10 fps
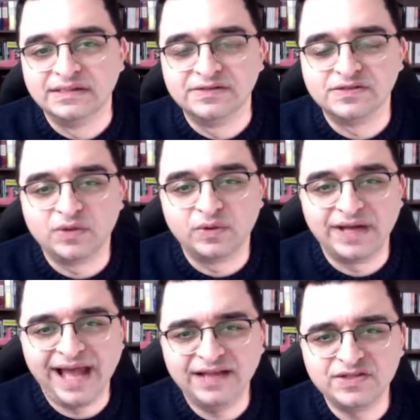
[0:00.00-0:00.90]
So to
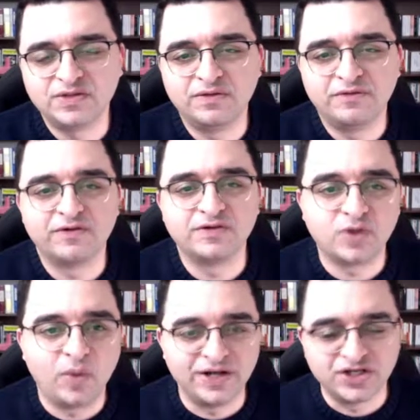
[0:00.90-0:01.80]
answer the
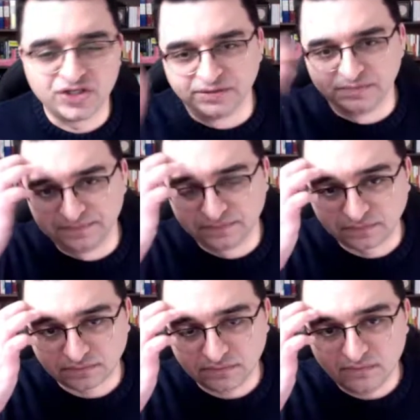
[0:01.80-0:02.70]
first question
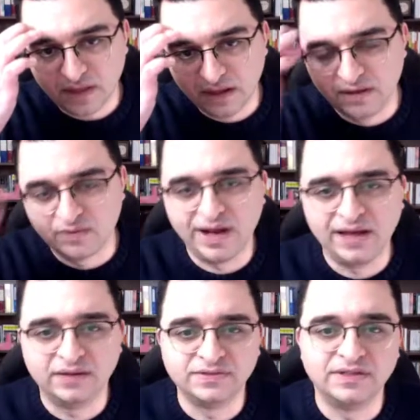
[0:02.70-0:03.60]

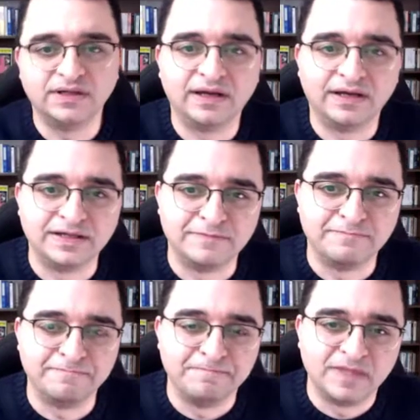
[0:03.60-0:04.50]
around
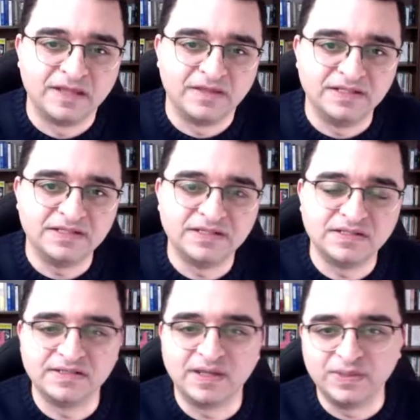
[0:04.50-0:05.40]
um, the
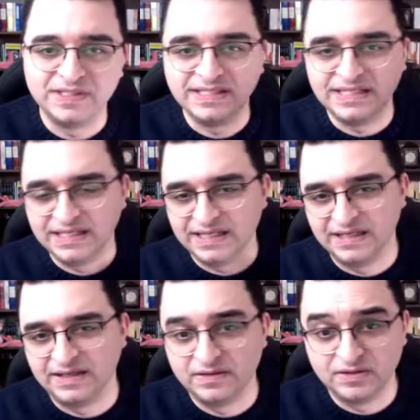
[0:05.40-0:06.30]
distances that we see
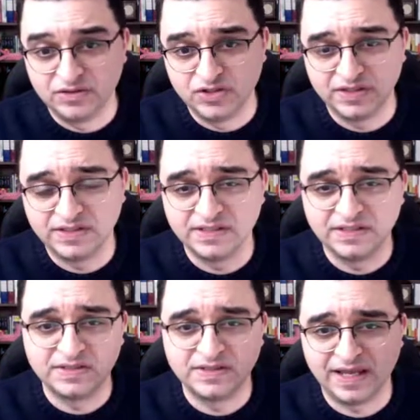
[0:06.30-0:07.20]
in
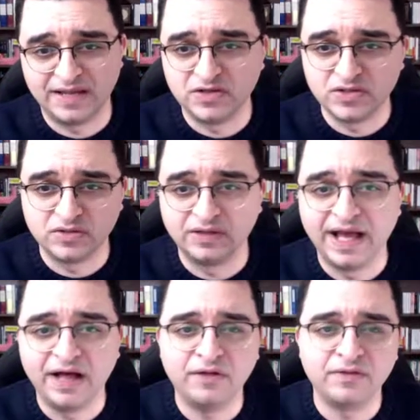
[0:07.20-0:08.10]
justice and digital
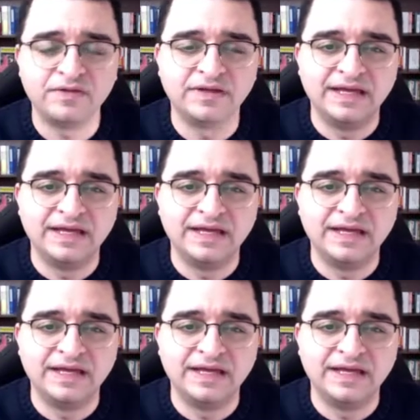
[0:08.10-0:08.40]
health,